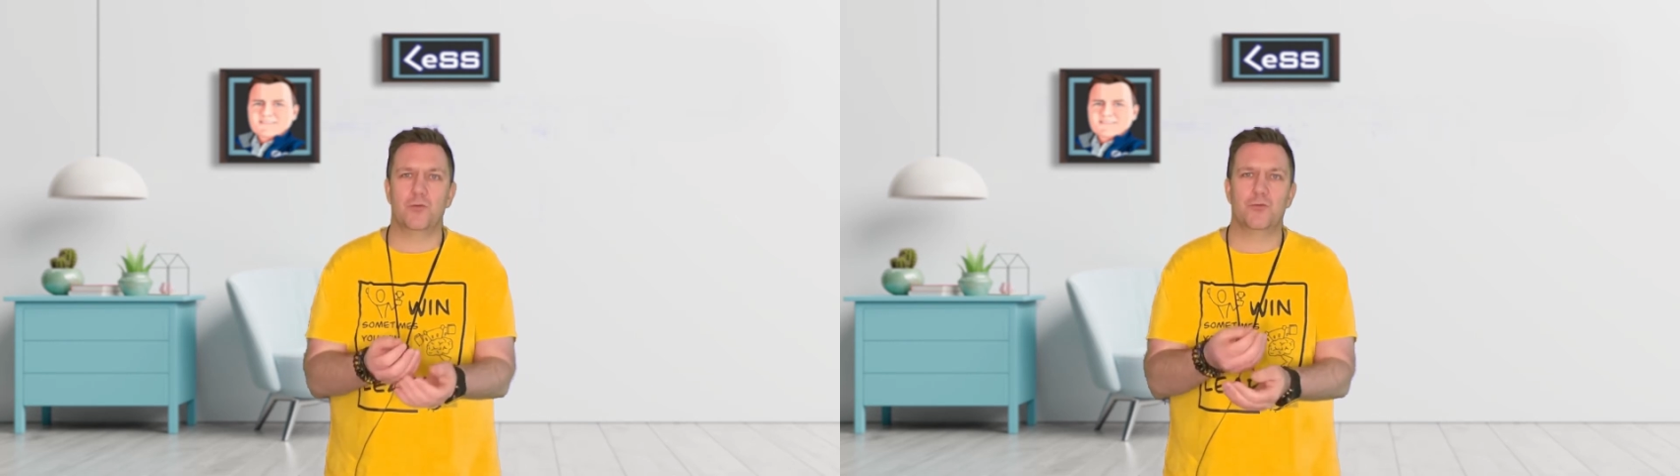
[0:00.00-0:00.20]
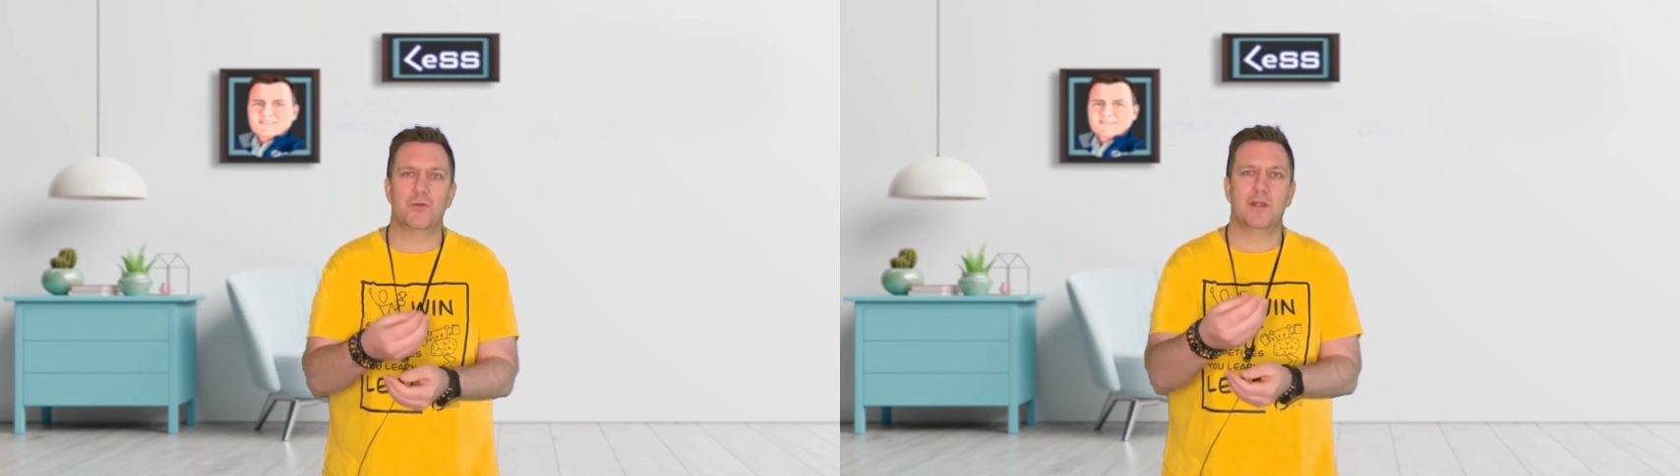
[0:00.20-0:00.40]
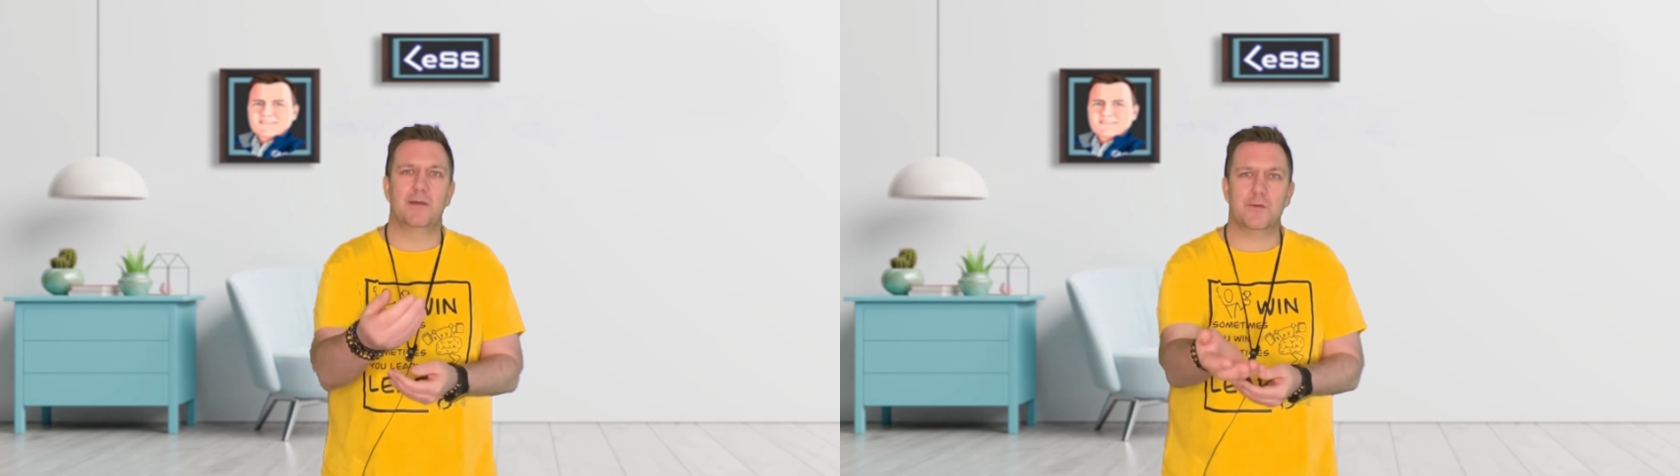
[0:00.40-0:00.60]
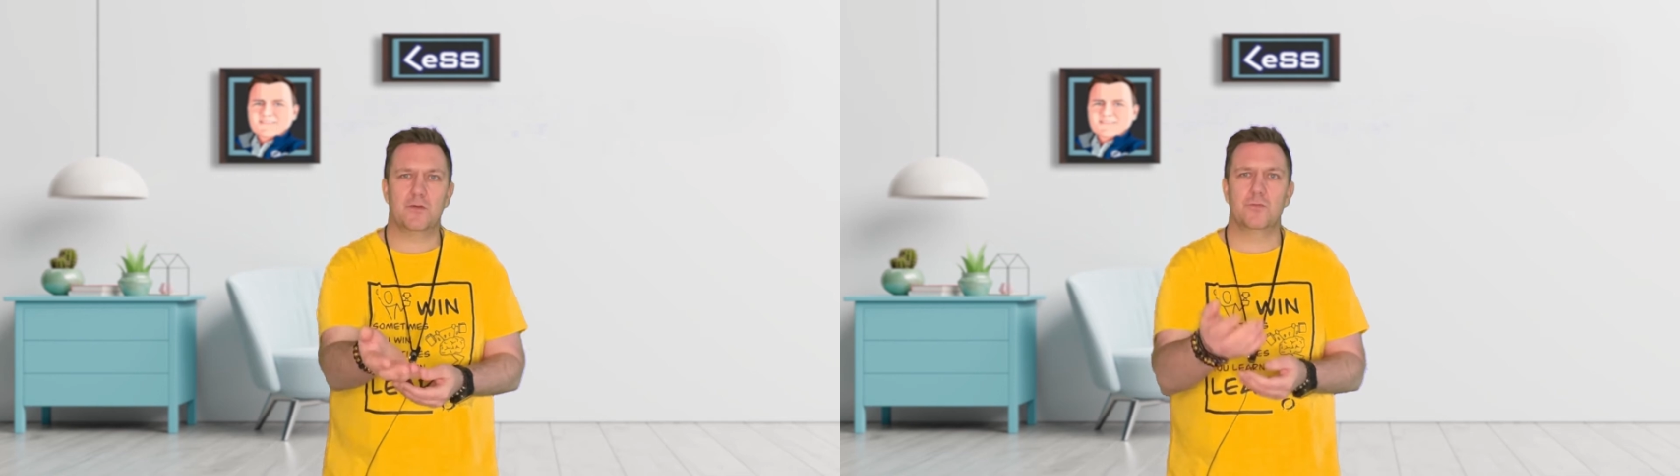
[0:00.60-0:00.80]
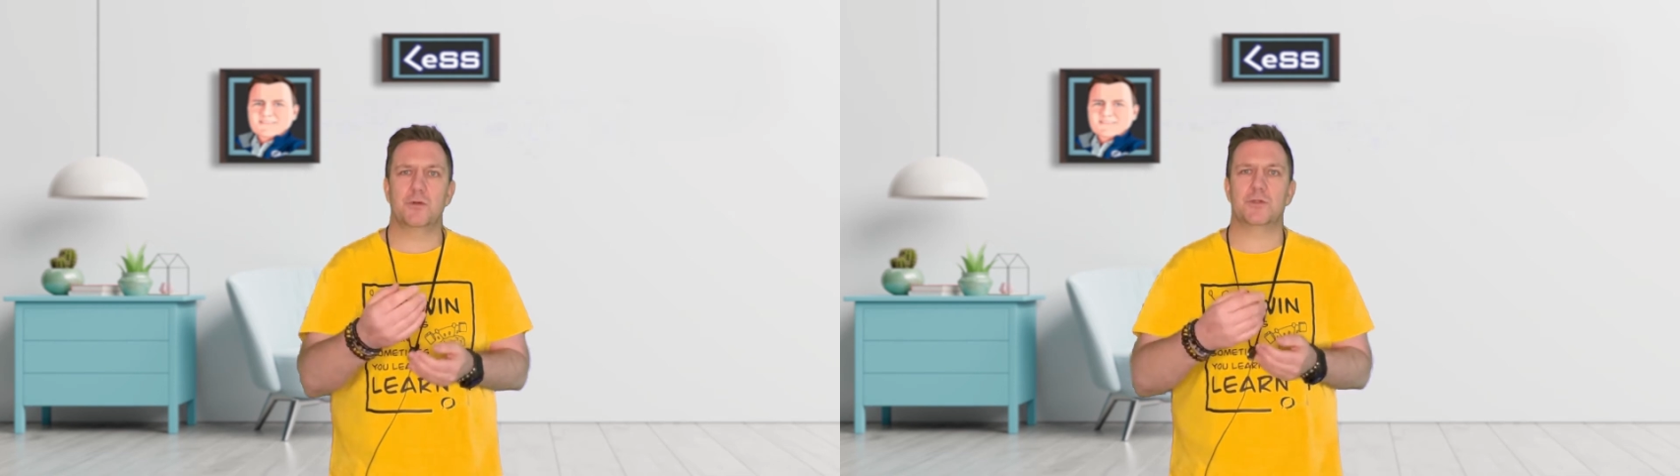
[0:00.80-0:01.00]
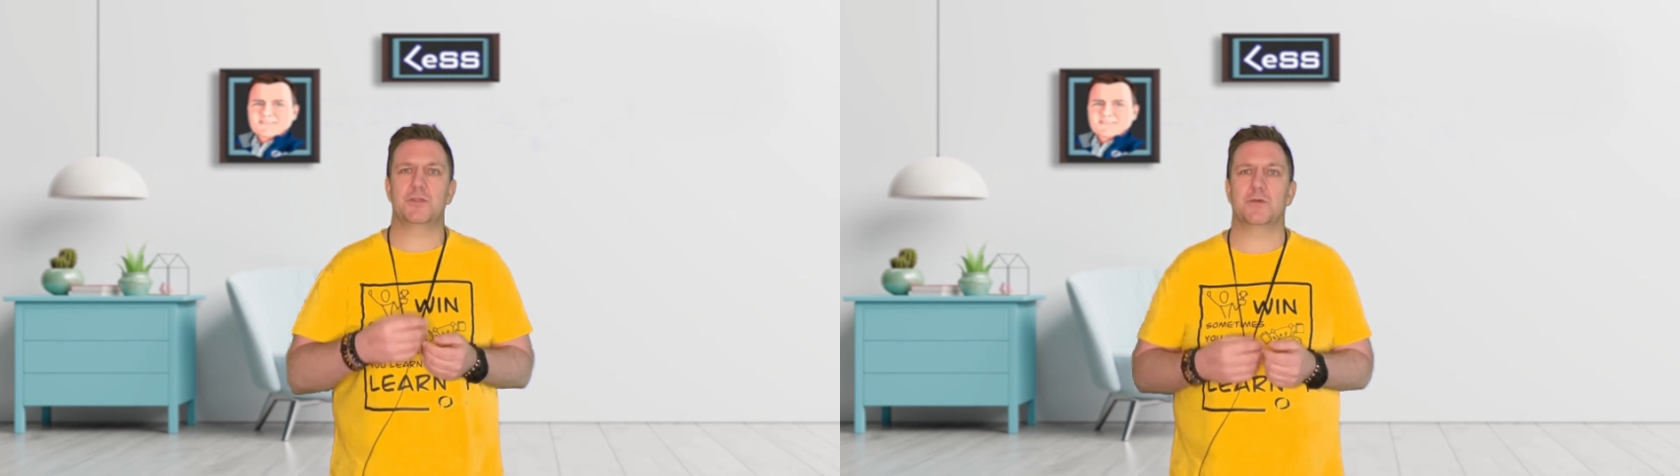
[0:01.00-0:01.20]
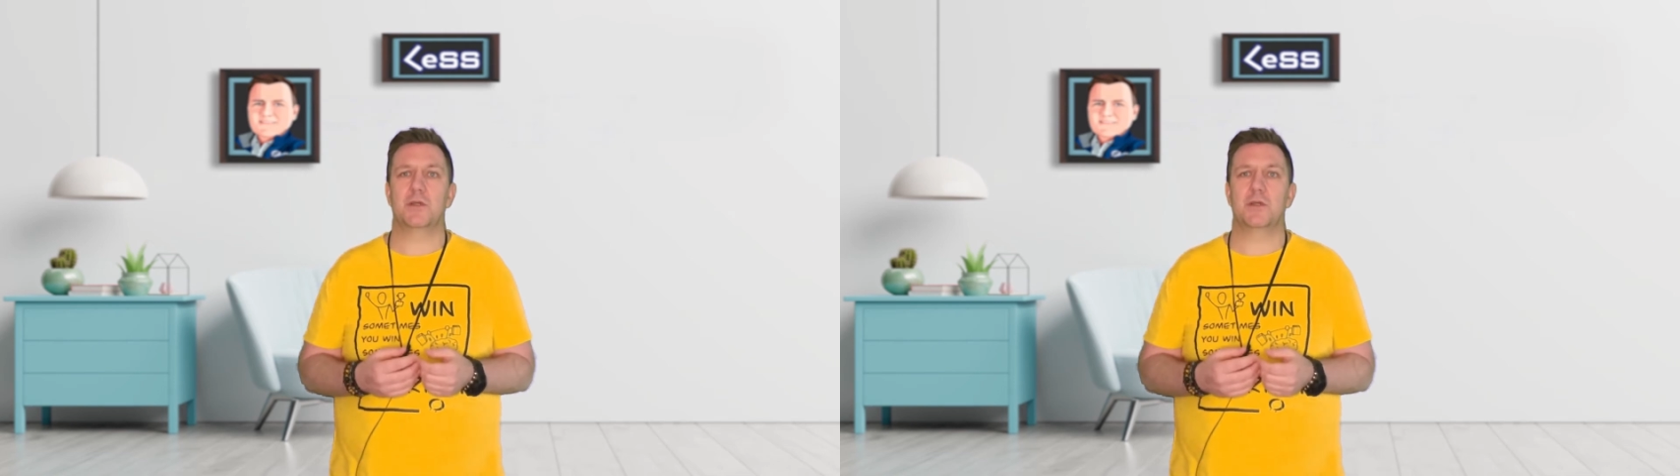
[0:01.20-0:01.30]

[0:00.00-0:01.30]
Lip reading: to deliver towards your